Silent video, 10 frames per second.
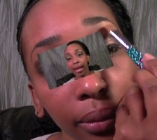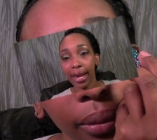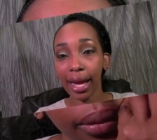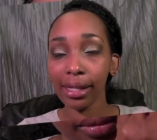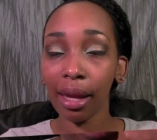
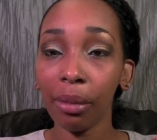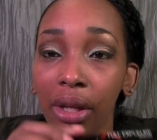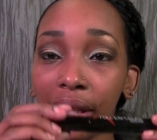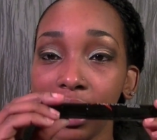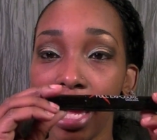Next, I'm
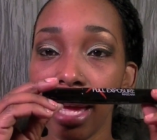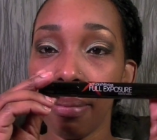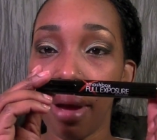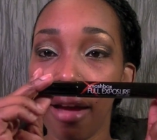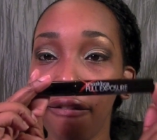going to take
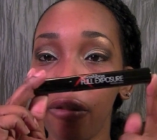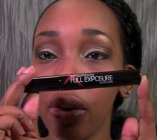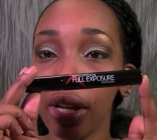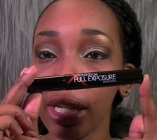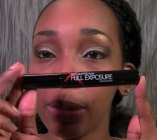my
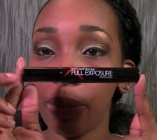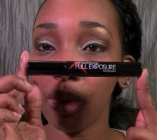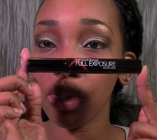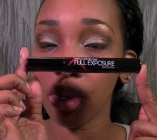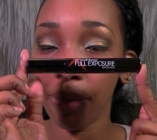Full
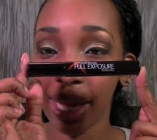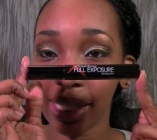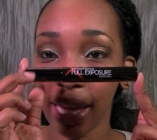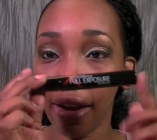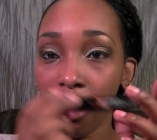Exposure
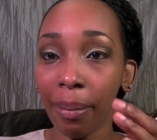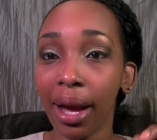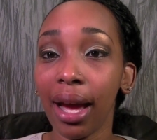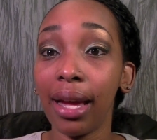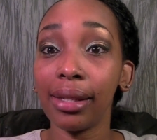Mascara
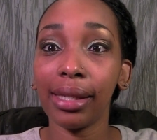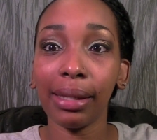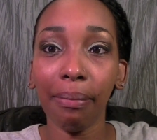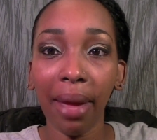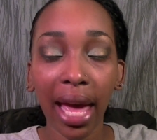by
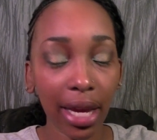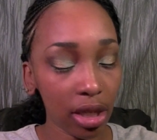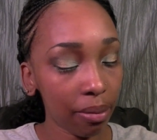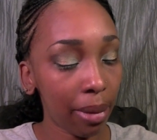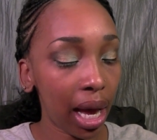
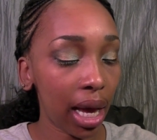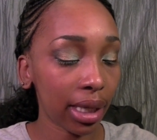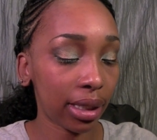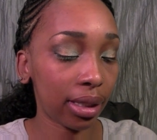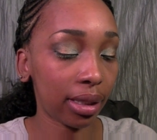
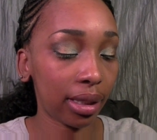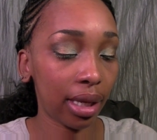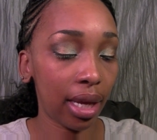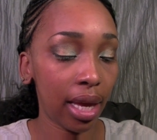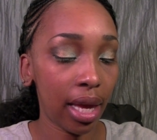Smashbox
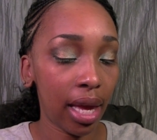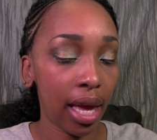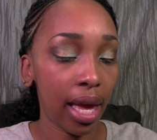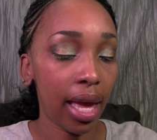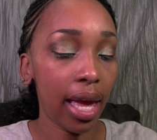
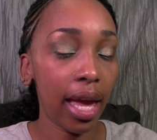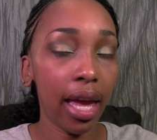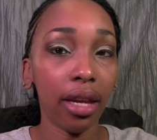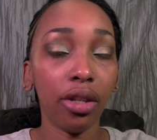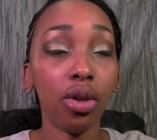
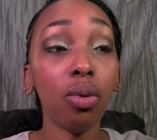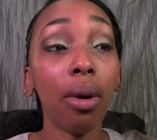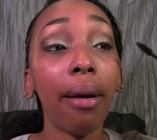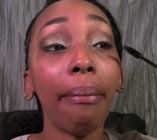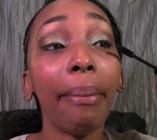and
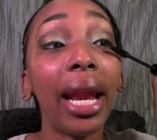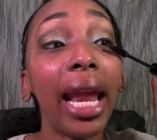do up my